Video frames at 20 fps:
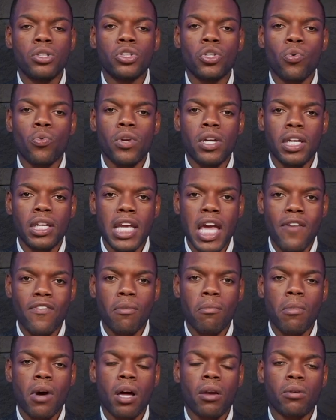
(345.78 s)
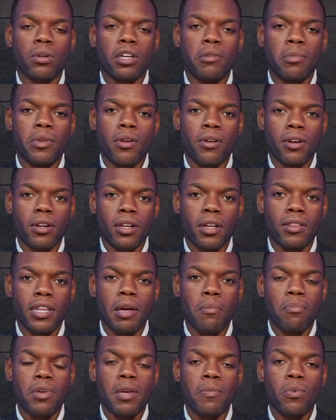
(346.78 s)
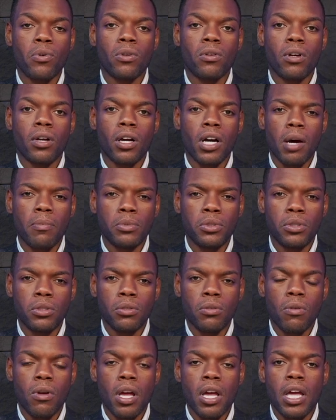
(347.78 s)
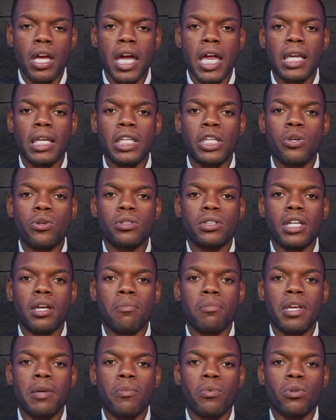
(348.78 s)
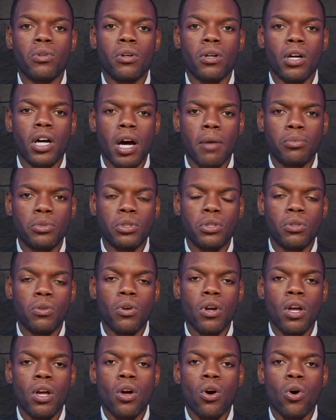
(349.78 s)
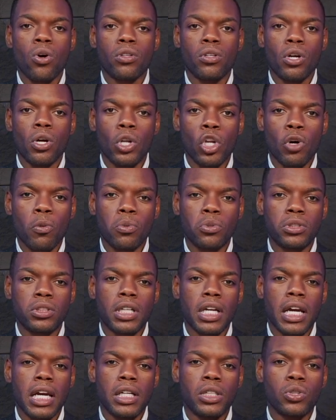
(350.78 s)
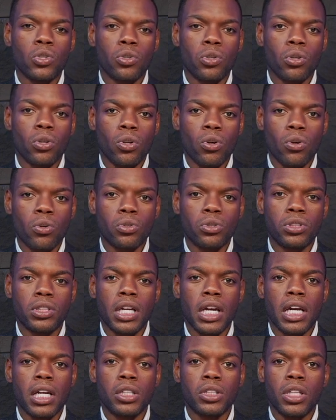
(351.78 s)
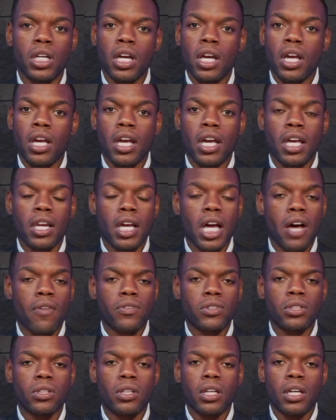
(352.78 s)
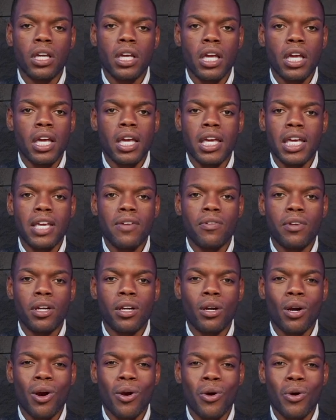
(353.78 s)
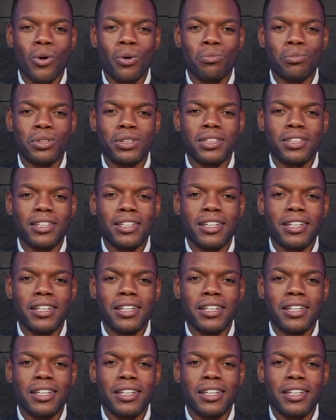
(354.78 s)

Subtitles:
so we can have a model community that people look up to and leaders that people look up to on the global stage, on the local stage, and obviously even in our homes.